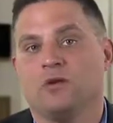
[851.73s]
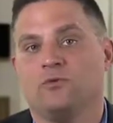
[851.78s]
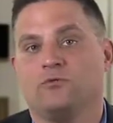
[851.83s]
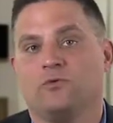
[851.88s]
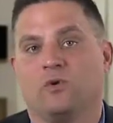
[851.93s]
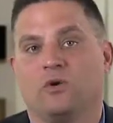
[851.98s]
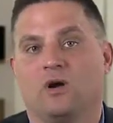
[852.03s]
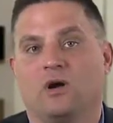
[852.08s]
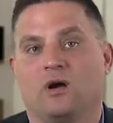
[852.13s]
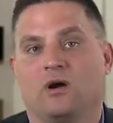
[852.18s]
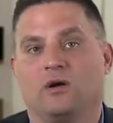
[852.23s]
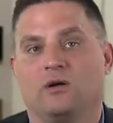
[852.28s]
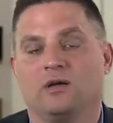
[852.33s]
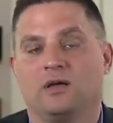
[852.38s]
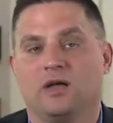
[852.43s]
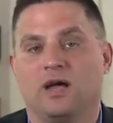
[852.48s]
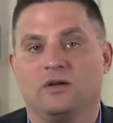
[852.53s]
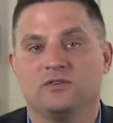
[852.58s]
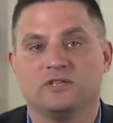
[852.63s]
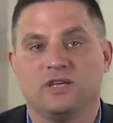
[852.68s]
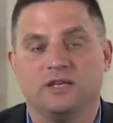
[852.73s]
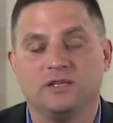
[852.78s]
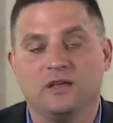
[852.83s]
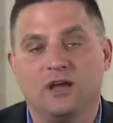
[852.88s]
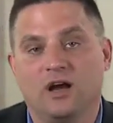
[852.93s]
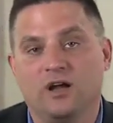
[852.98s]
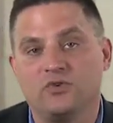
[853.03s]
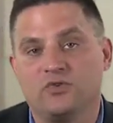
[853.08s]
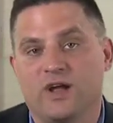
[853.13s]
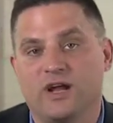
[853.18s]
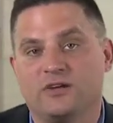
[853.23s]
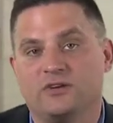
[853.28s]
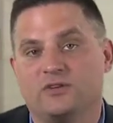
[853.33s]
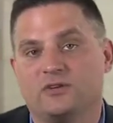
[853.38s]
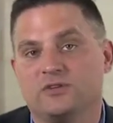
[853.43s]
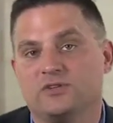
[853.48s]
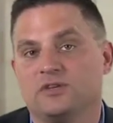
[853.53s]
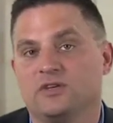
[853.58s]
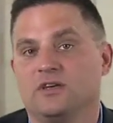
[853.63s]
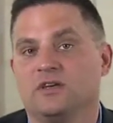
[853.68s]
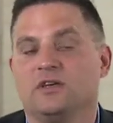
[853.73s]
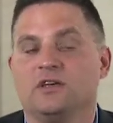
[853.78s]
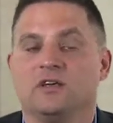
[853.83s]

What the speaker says: for our outside contractors,